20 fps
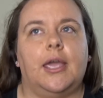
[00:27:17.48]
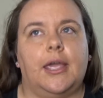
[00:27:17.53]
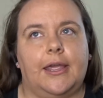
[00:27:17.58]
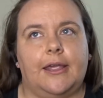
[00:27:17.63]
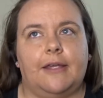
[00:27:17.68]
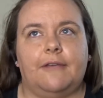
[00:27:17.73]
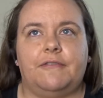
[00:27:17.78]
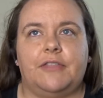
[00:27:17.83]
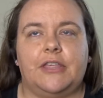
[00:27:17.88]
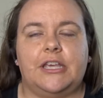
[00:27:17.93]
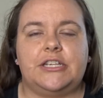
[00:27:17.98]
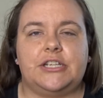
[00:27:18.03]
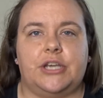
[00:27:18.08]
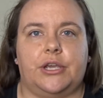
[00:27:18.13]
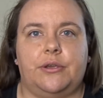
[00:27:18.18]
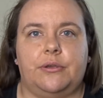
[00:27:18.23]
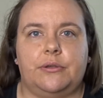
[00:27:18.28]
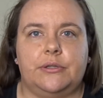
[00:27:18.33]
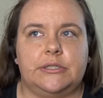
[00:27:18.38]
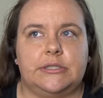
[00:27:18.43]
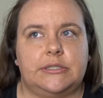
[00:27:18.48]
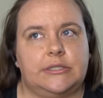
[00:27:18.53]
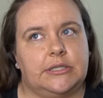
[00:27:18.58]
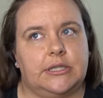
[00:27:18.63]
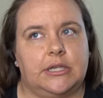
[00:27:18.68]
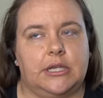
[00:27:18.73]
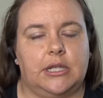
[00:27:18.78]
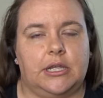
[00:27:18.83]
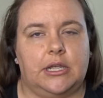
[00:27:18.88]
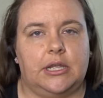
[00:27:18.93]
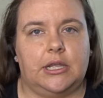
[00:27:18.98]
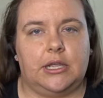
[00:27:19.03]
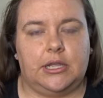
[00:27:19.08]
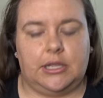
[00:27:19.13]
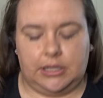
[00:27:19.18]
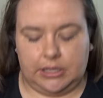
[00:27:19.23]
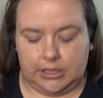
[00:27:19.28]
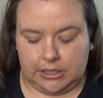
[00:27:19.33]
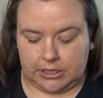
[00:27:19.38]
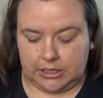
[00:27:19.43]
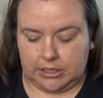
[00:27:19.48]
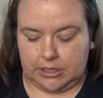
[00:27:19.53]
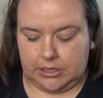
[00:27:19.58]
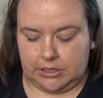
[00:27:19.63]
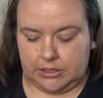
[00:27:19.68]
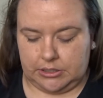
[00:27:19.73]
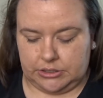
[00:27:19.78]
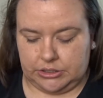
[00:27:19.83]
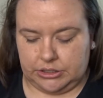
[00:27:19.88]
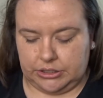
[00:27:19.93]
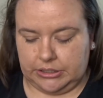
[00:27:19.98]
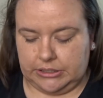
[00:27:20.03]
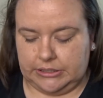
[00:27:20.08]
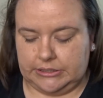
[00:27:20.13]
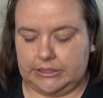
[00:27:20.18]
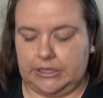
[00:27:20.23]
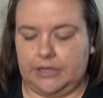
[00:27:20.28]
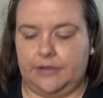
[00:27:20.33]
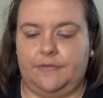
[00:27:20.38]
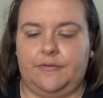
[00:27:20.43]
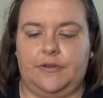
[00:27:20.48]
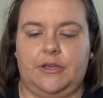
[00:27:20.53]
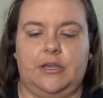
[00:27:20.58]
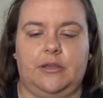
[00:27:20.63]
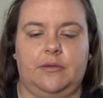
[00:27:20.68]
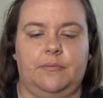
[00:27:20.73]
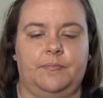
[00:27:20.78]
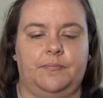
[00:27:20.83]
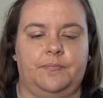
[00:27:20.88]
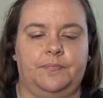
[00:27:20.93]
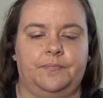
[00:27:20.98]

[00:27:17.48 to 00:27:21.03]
If they don't, you can turn it over.